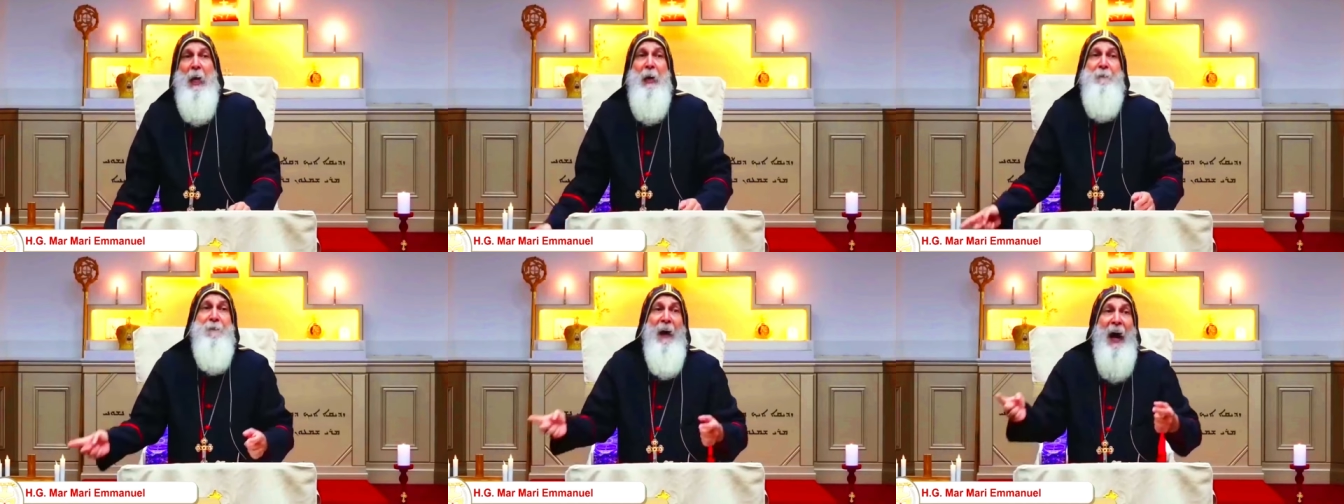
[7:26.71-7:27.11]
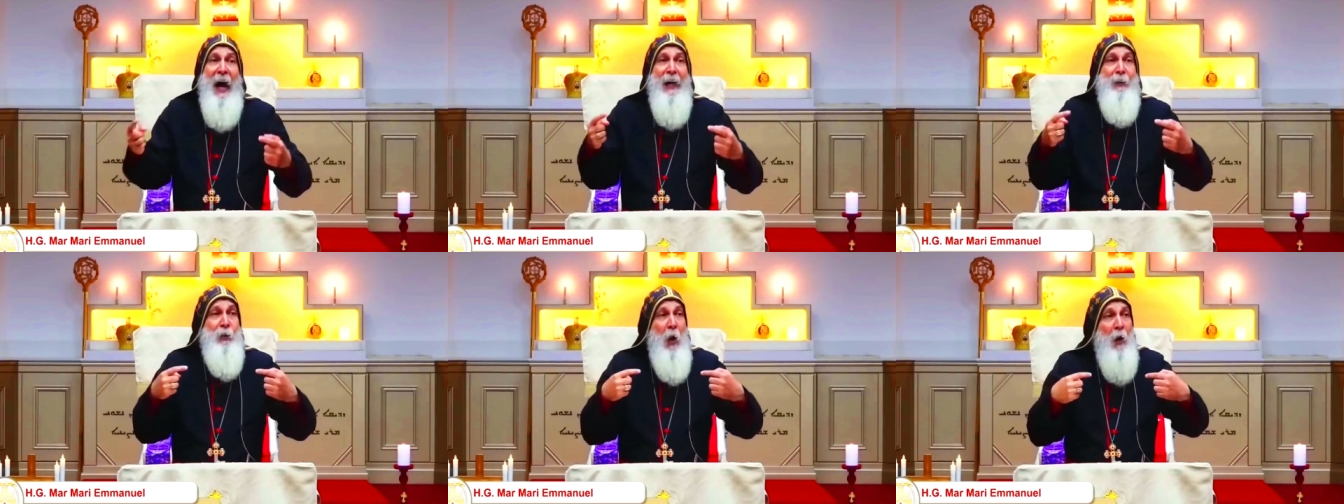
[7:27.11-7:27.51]
If
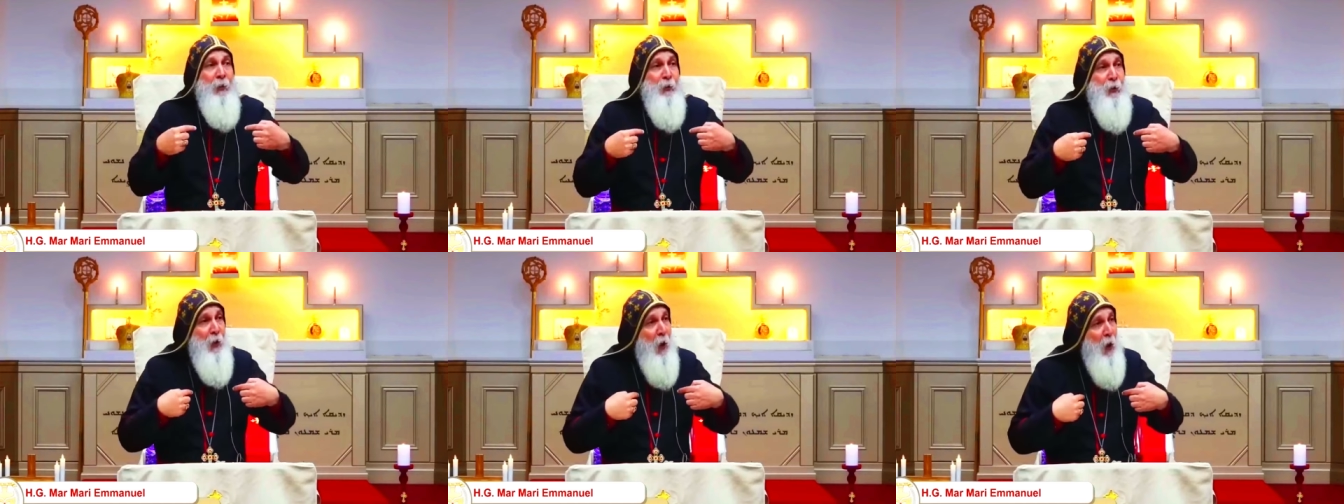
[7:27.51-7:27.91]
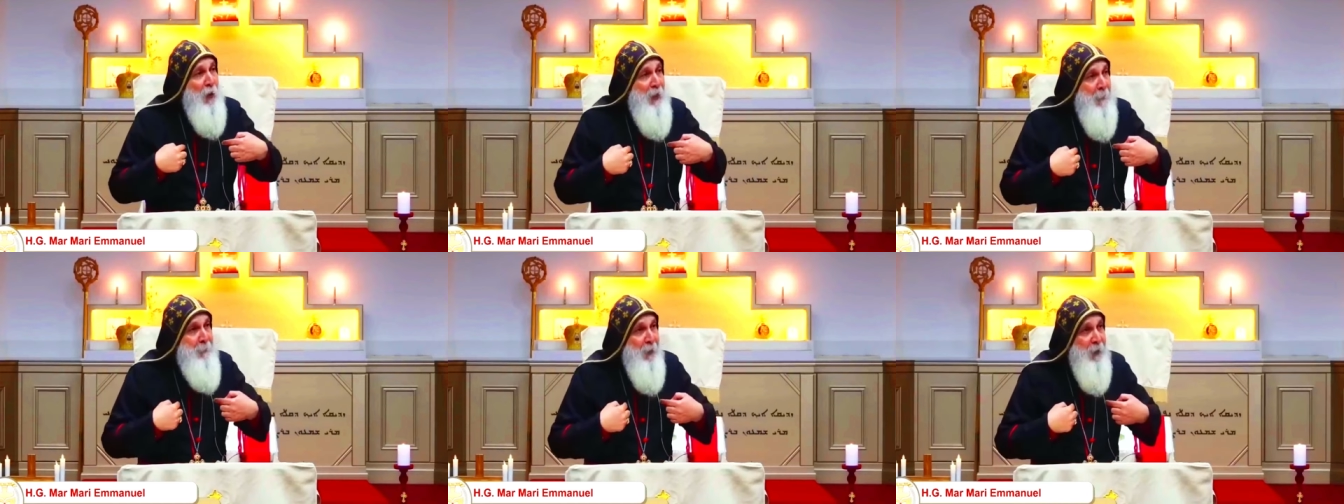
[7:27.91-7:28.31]
I don't know
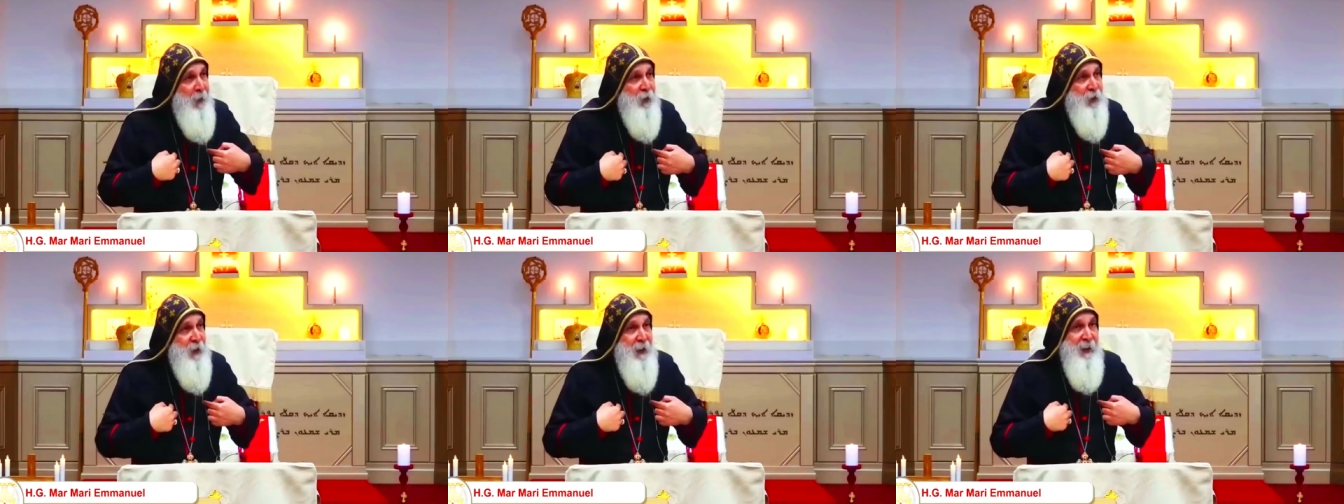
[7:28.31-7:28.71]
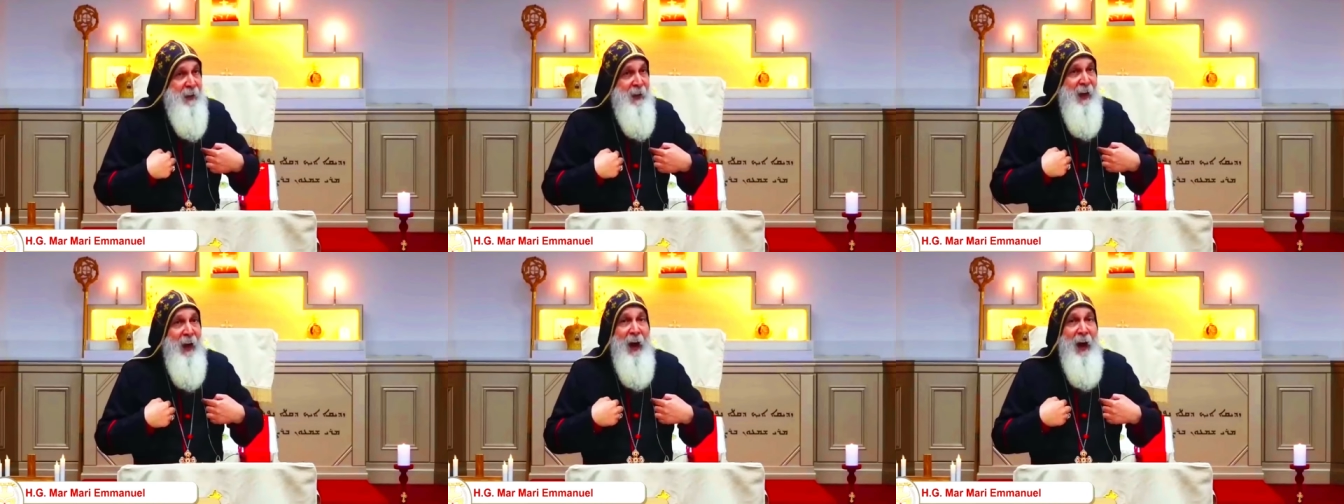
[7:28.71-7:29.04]
the person,